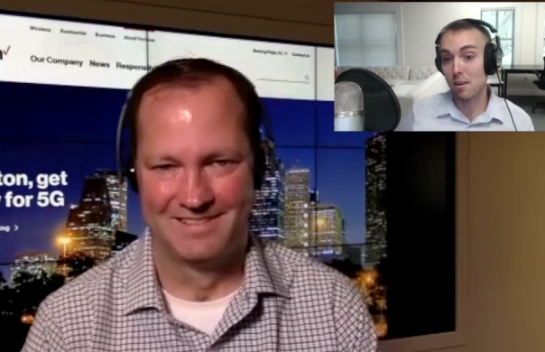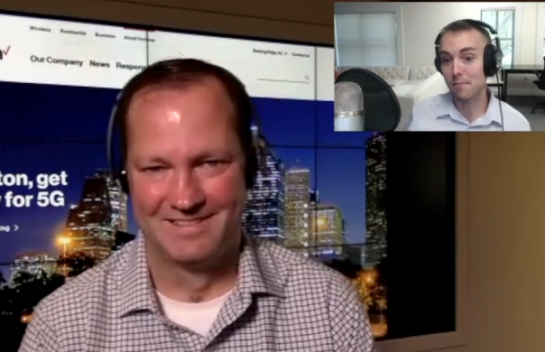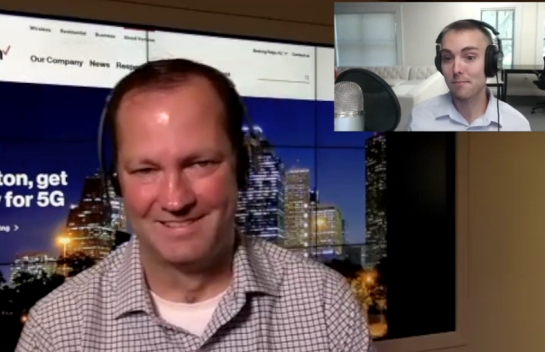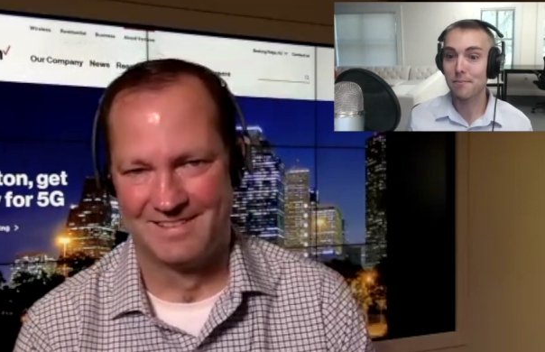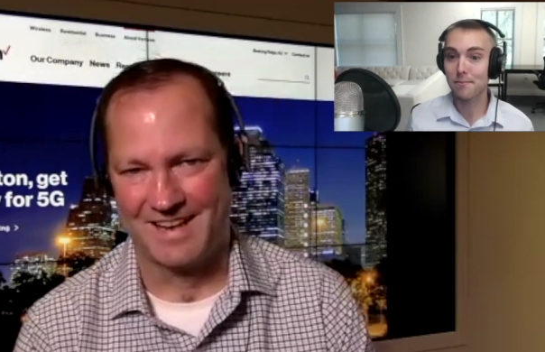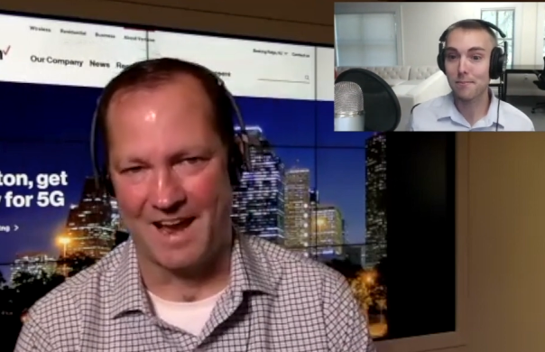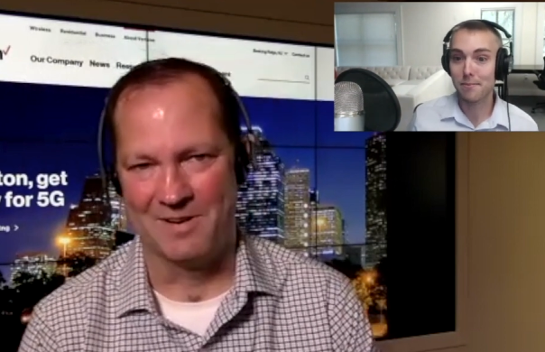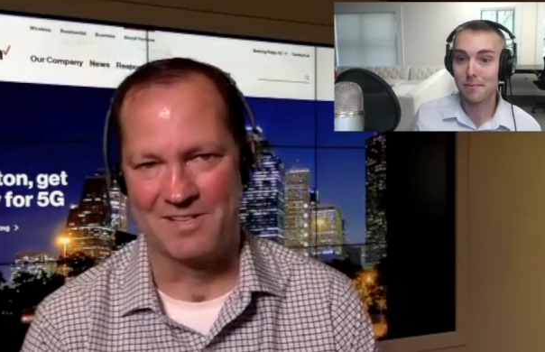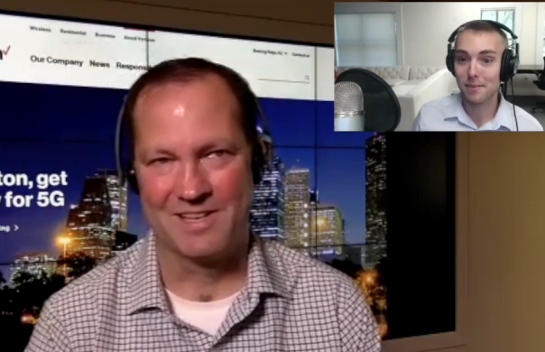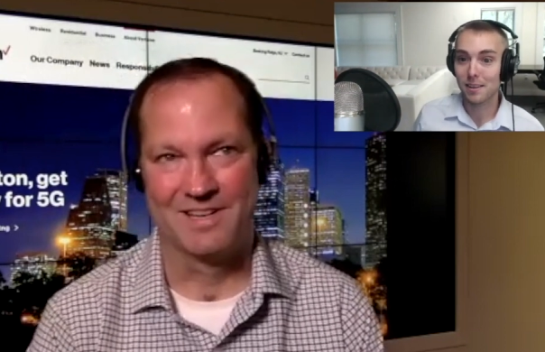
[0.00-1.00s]
Speaker 1: army.
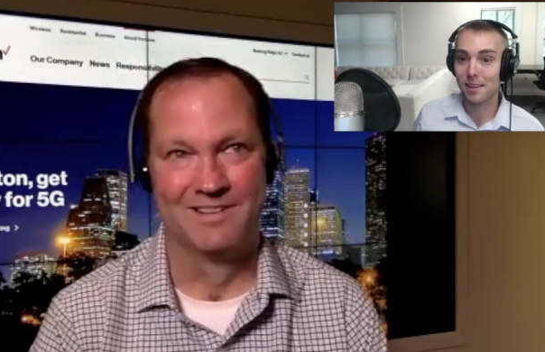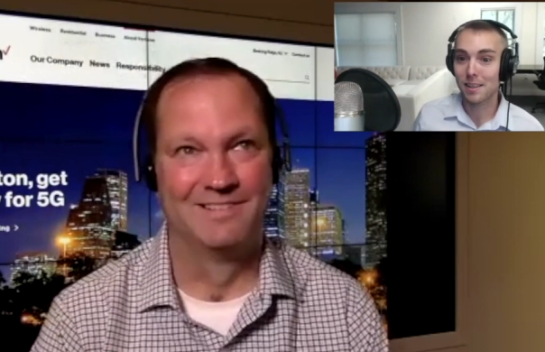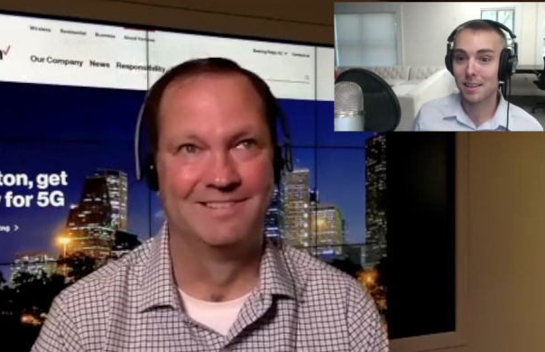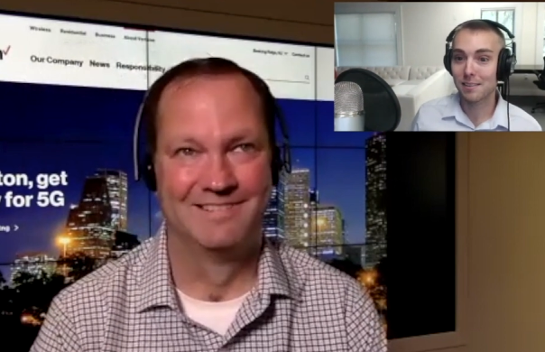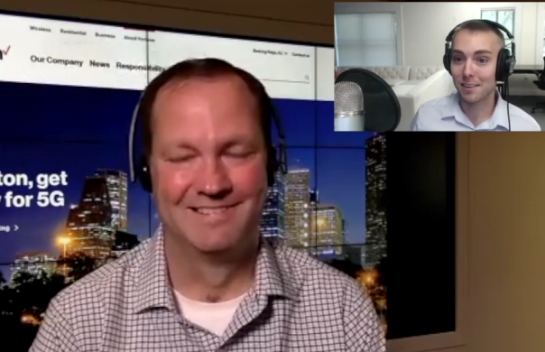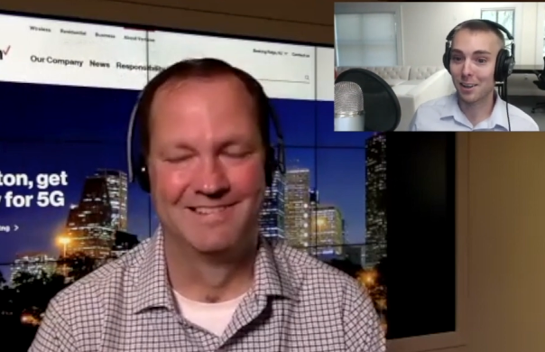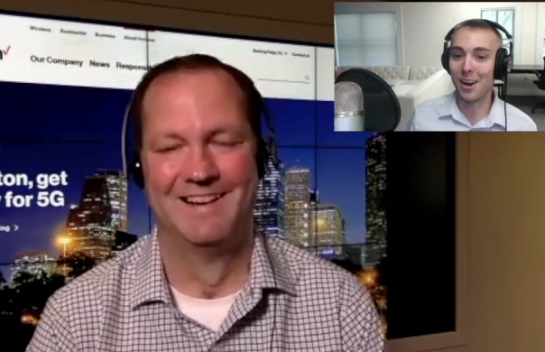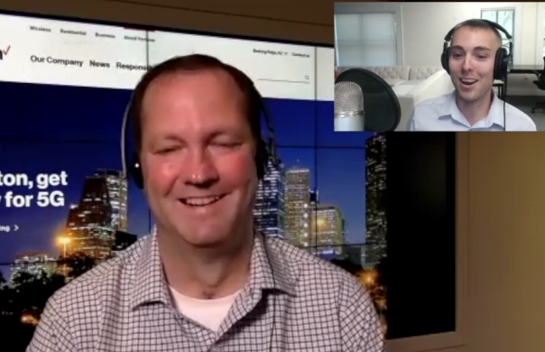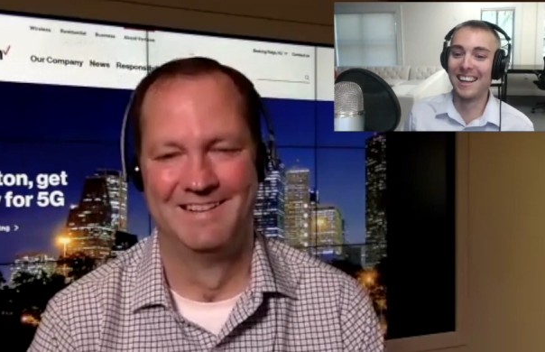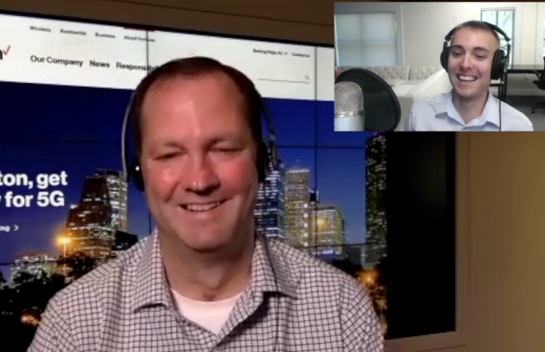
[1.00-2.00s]
Count us in.
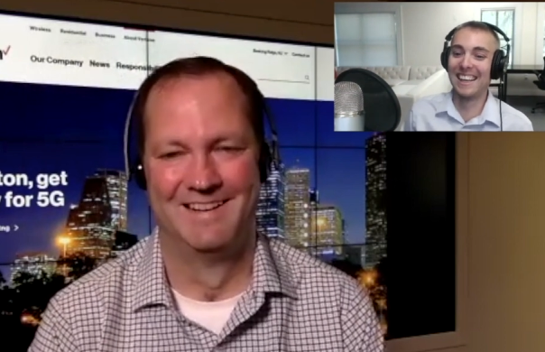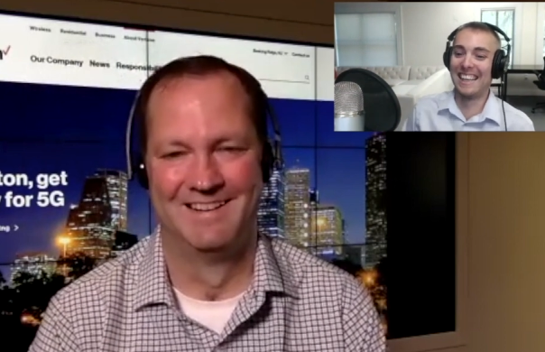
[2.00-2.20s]
There you go.